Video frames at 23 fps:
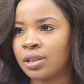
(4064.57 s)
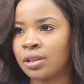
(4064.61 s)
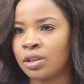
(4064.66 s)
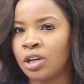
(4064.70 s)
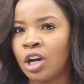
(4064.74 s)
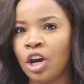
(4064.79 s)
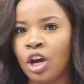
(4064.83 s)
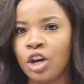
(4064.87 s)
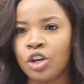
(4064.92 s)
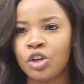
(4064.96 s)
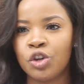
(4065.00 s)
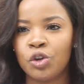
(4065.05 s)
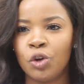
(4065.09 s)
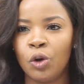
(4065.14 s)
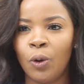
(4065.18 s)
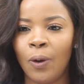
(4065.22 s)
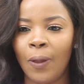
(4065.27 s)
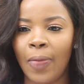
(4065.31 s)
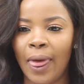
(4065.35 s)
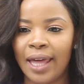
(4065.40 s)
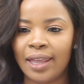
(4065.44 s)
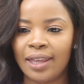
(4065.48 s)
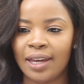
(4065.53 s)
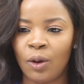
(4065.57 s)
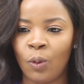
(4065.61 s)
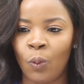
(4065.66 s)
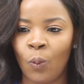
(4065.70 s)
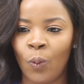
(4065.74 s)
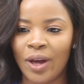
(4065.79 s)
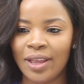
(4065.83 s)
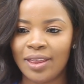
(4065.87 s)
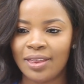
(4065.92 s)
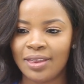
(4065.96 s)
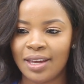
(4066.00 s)
And, you know, I think
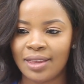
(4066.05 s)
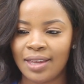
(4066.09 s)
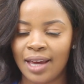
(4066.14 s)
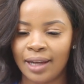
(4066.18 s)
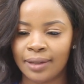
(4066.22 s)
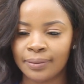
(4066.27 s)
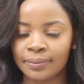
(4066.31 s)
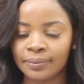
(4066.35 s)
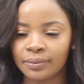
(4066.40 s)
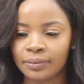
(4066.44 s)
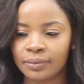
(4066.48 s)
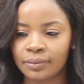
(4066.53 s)
one thing that